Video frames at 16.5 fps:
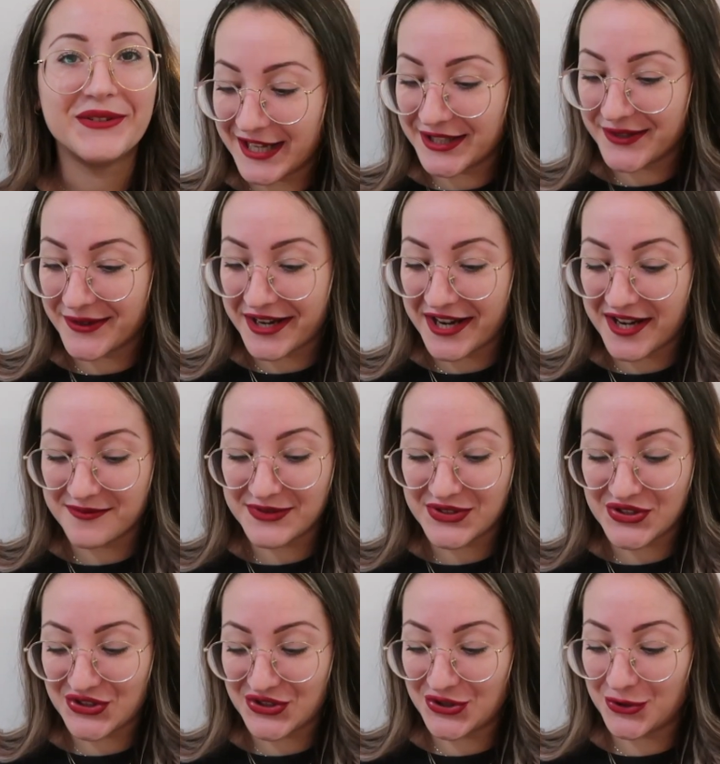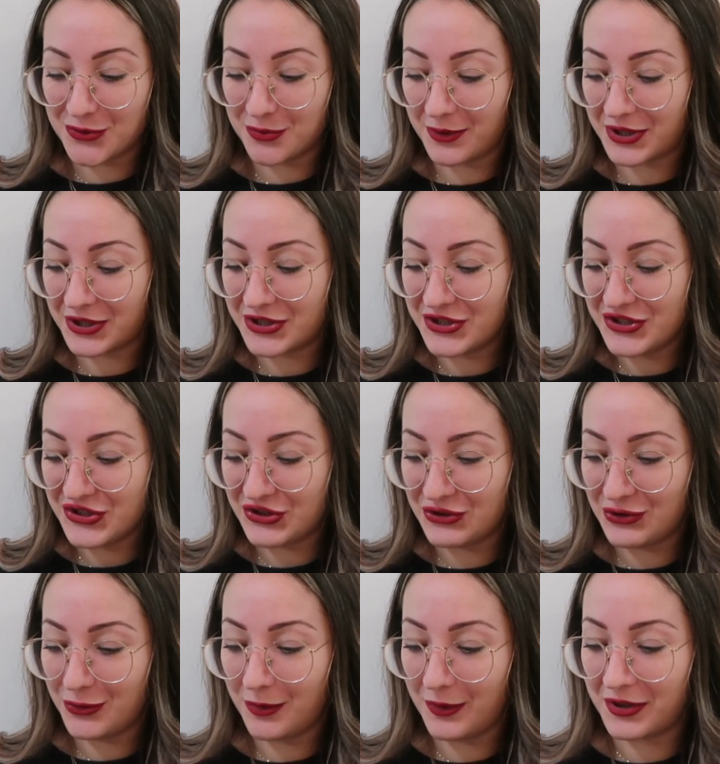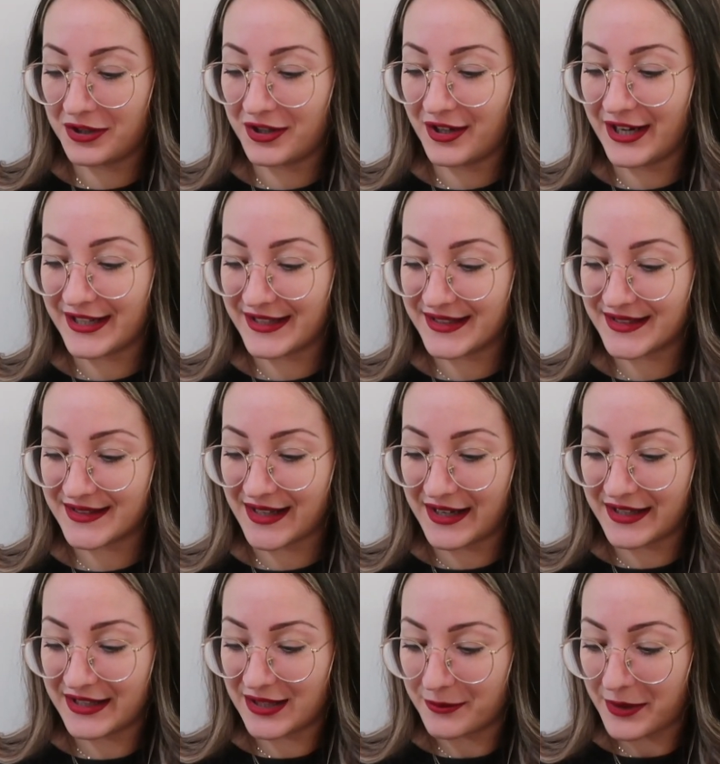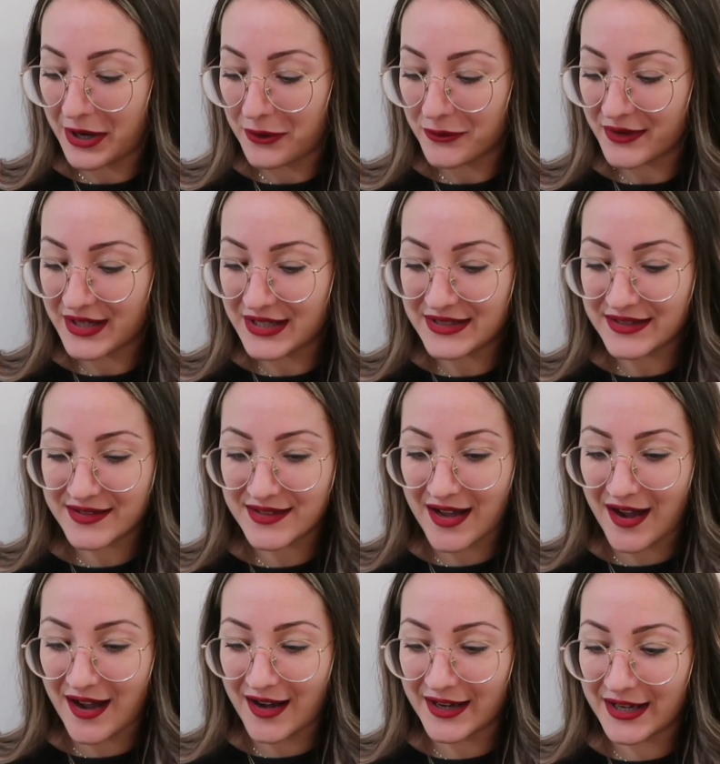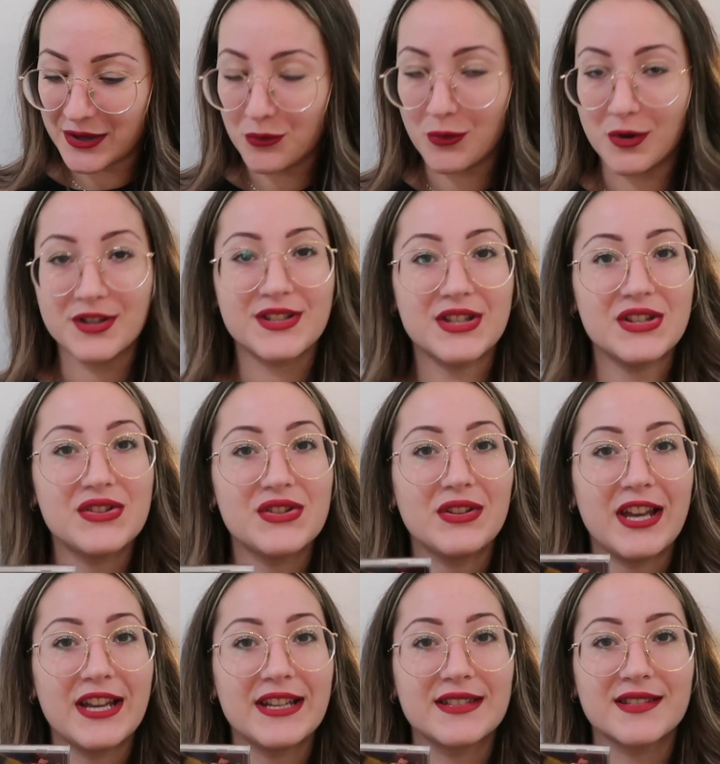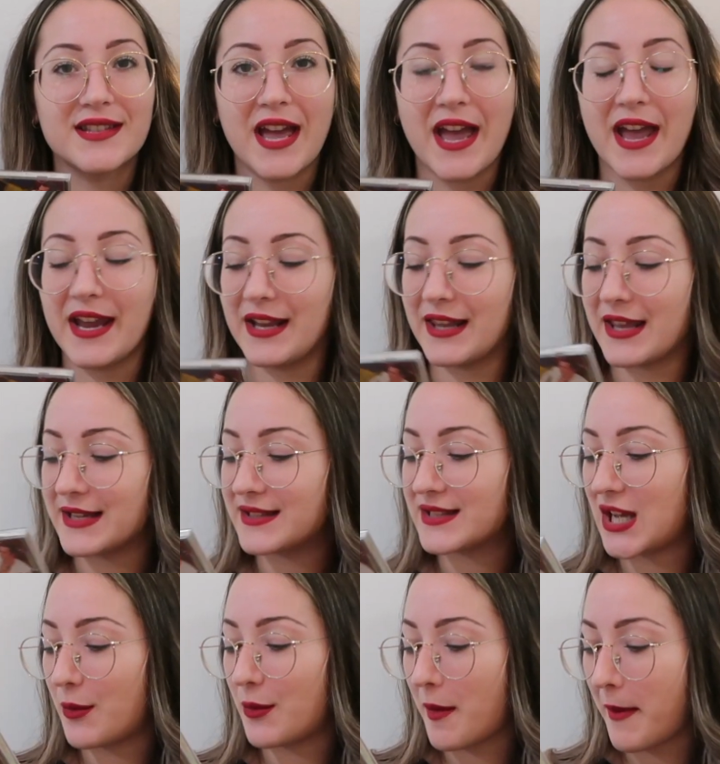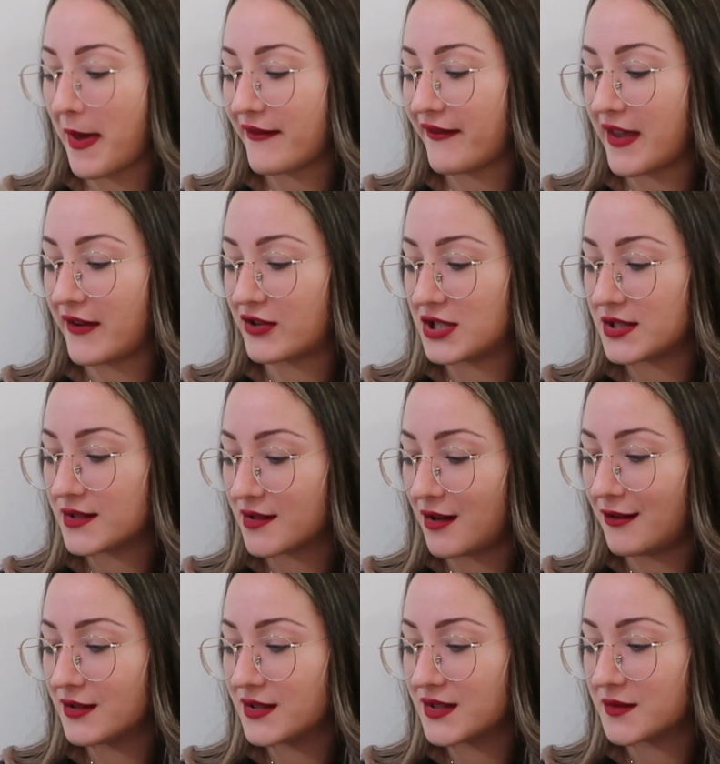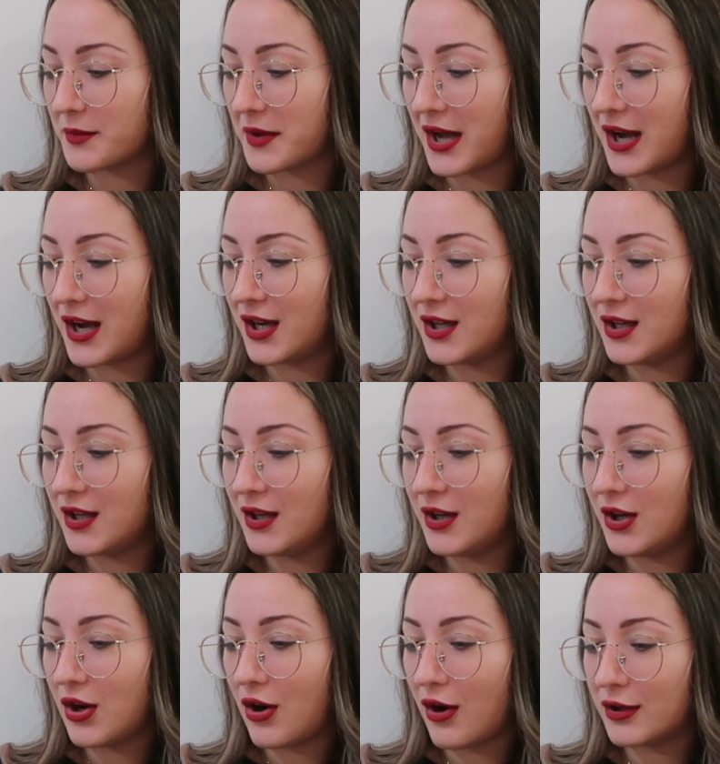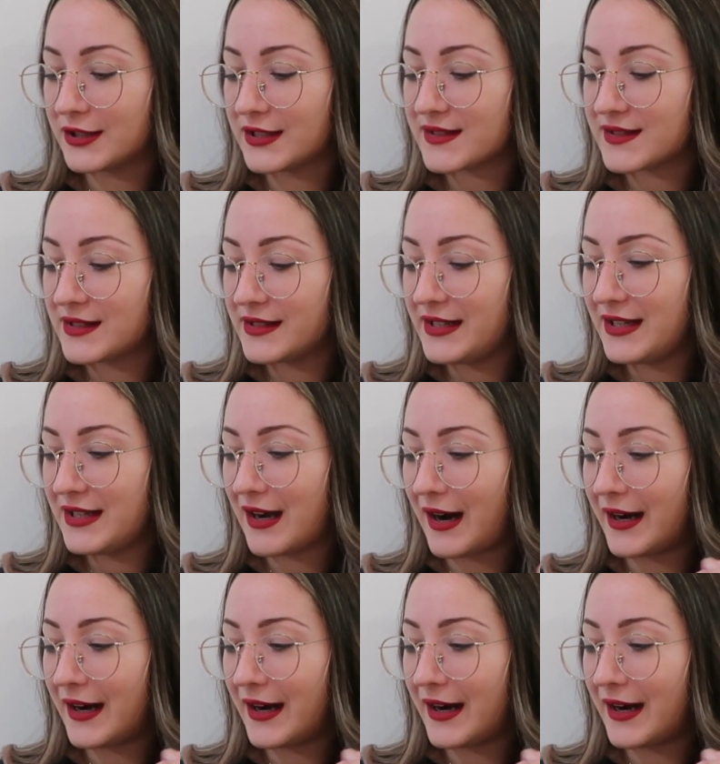Anyway, I'm super duper excited about this. I wanted to like say like some of my favorite songs, but honestly,